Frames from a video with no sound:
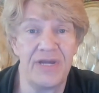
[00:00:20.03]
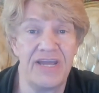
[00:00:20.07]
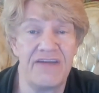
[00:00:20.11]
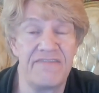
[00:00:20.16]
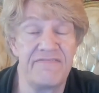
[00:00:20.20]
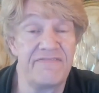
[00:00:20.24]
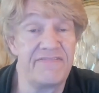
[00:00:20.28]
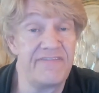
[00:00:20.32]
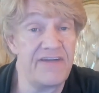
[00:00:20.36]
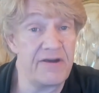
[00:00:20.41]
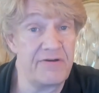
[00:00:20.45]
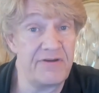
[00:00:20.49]
it
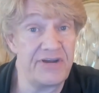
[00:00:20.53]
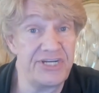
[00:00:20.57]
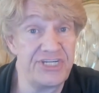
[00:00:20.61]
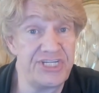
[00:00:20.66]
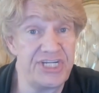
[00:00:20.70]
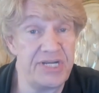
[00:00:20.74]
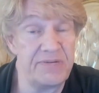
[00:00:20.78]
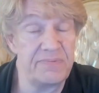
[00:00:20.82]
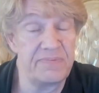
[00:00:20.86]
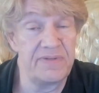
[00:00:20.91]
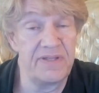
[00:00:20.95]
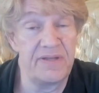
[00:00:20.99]
very
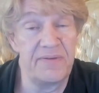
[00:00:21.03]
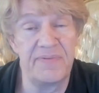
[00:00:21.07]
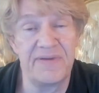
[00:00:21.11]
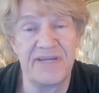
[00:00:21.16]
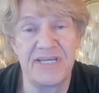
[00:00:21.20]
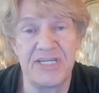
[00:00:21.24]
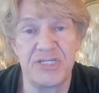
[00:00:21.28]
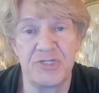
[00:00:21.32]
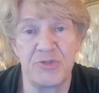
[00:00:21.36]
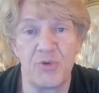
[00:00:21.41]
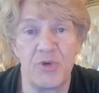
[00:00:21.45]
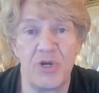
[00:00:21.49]
cheaply
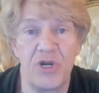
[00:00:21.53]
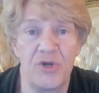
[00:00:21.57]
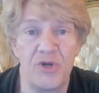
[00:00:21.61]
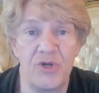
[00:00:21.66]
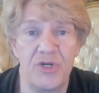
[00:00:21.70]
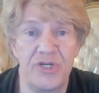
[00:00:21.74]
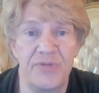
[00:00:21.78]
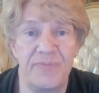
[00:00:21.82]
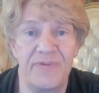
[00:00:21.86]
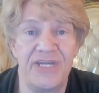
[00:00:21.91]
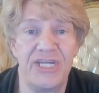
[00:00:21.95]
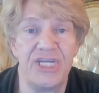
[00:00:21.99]
because we're
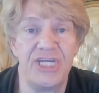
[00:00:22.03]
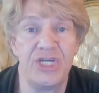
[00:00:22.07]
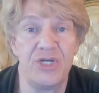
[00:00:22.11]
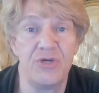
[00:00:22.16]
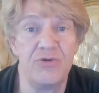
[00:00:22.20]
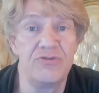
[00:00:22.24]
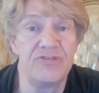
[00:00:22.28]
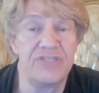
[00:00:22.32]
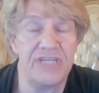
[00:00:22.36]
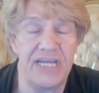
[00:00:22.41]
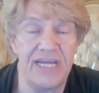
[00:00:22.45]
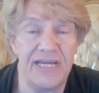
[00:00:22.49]
going to be
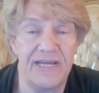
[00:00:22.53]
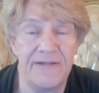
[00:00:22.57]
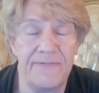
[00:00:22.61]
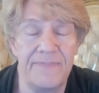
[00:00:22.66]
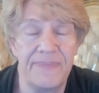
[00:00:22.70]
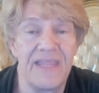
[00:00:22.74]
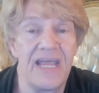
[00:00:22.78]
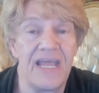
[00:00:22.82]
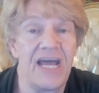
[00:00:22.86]
using